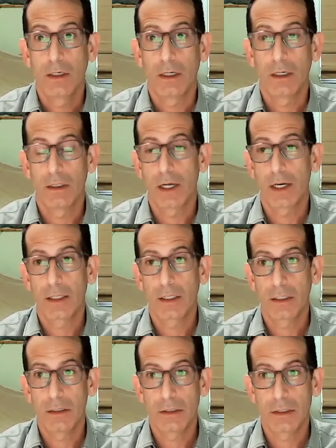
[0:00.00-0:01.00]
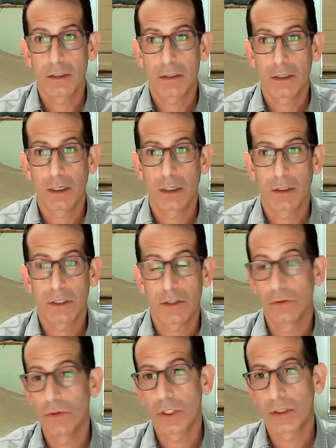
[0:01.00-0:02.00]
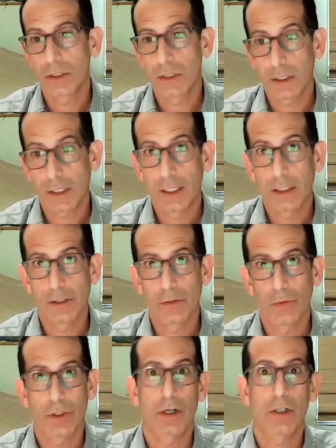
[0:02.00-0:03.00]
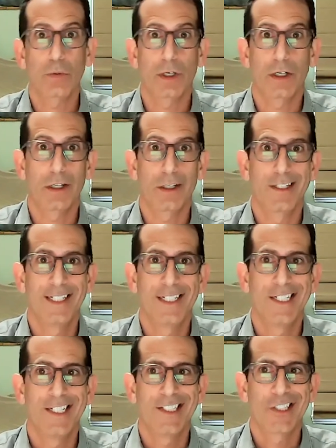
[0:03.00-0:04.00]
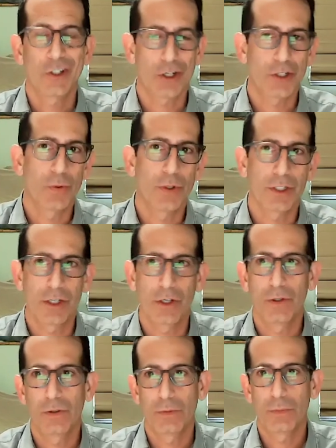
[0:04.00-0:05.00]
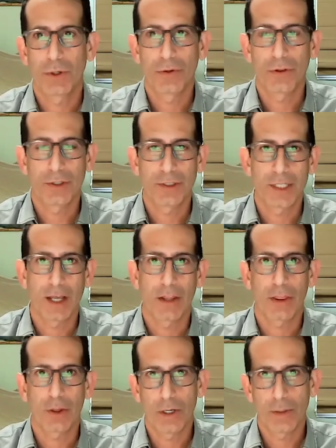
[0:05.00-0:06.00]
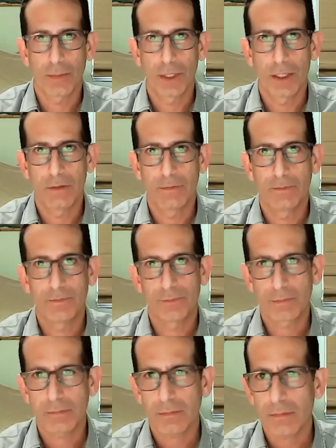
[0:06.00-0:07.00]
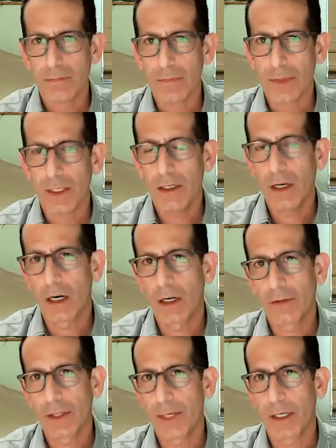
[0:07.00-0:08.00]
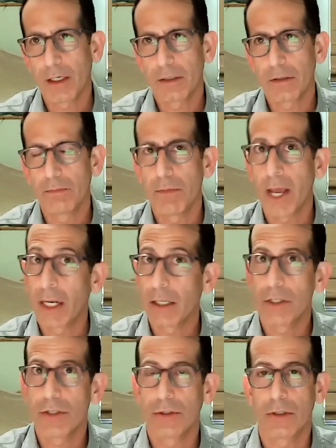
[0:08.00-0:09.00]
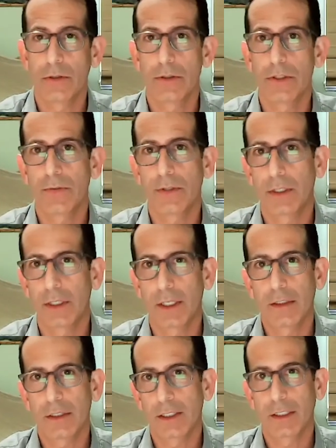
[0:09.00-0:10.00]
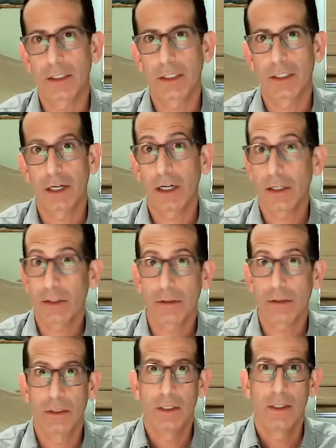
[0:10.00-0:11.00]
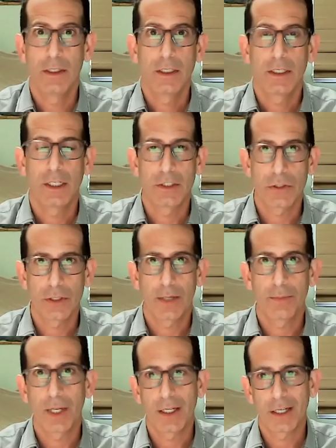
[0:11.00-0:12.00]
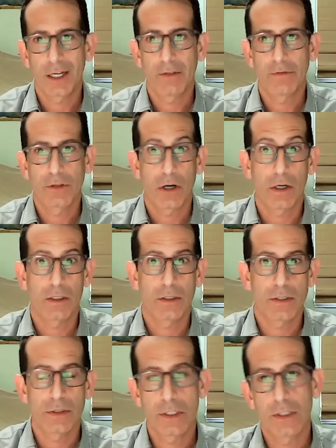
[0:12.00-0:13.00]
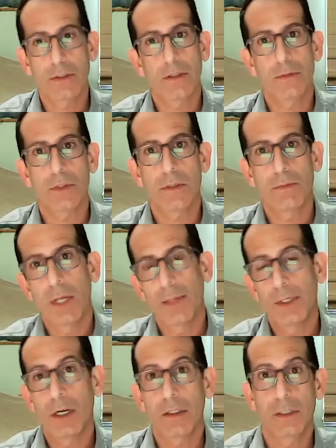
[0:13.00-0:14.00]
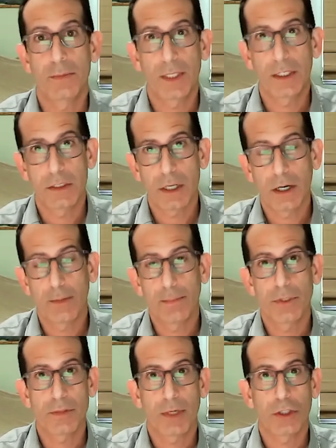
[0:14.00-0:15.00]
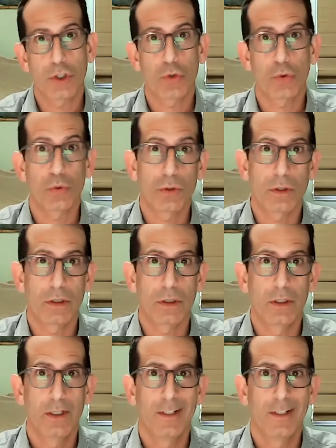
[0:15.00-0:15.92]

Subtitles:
a lot of these solutions that kill it with hardware struggle with node birth and death quite a bit. They may not manage their nodes very elegantly either. And so that may kind of cause their systems maybe not to be up as much, or